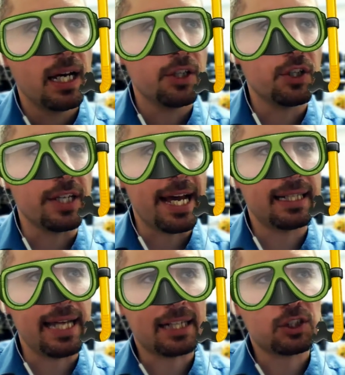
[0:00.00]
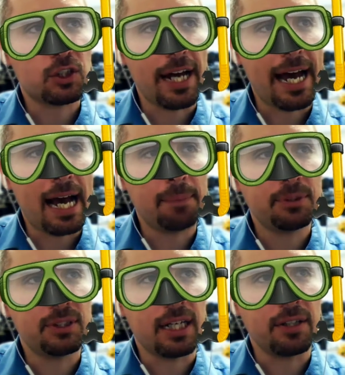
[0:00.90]
You can add extra apps
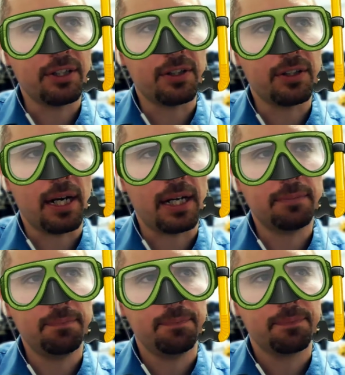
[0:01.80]
down here at the bottom.